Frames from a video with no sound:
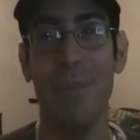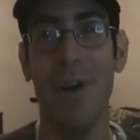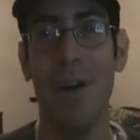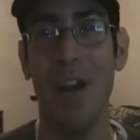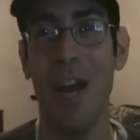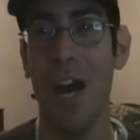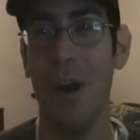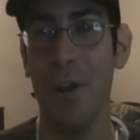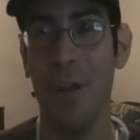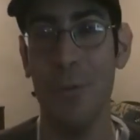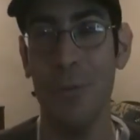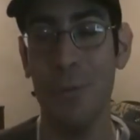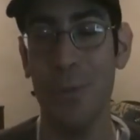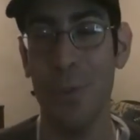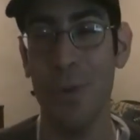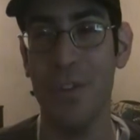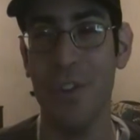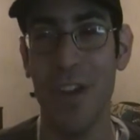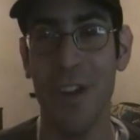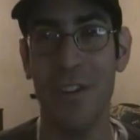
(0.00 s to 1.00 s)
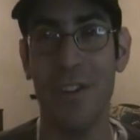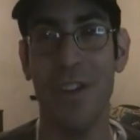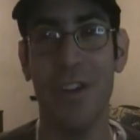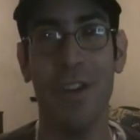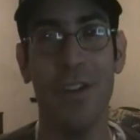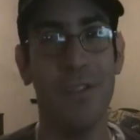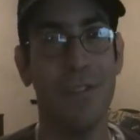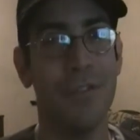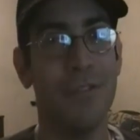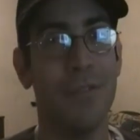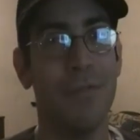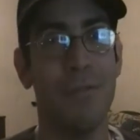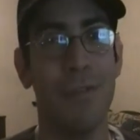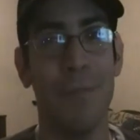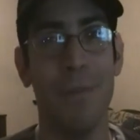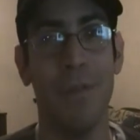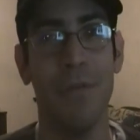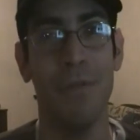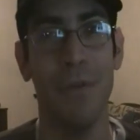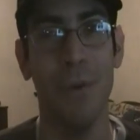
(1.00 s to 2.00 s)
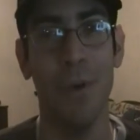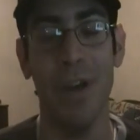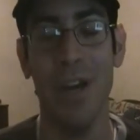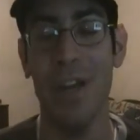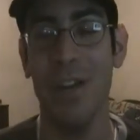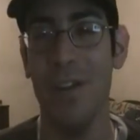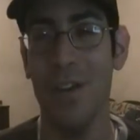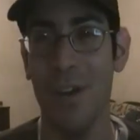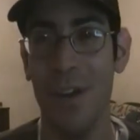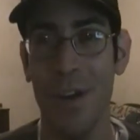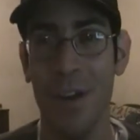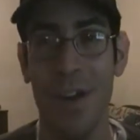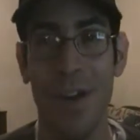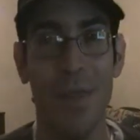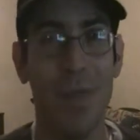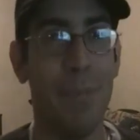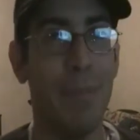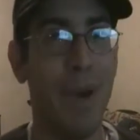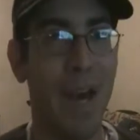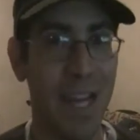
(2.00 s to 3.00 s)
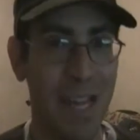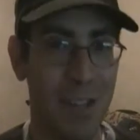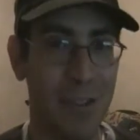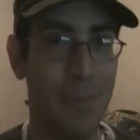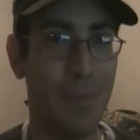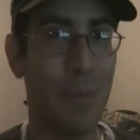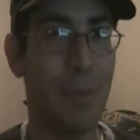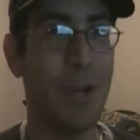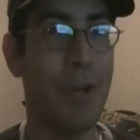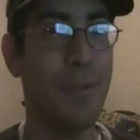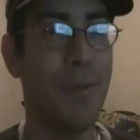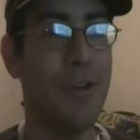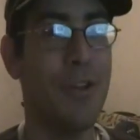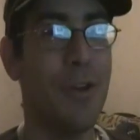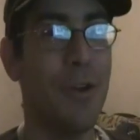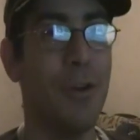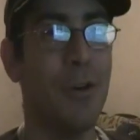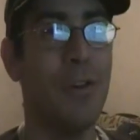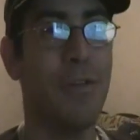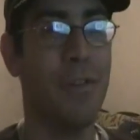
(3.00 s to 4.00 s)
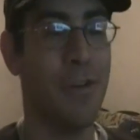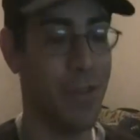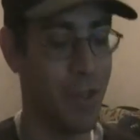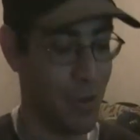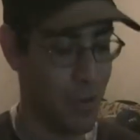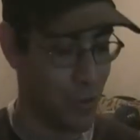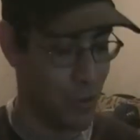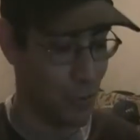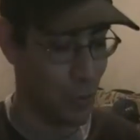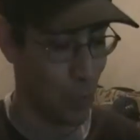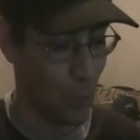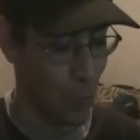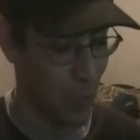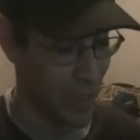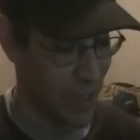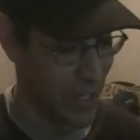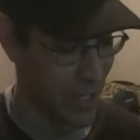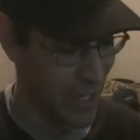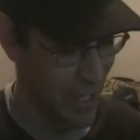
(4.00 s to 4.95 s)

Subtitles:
about how he was protecting us from the Void. The battle's pretty much over. There is just one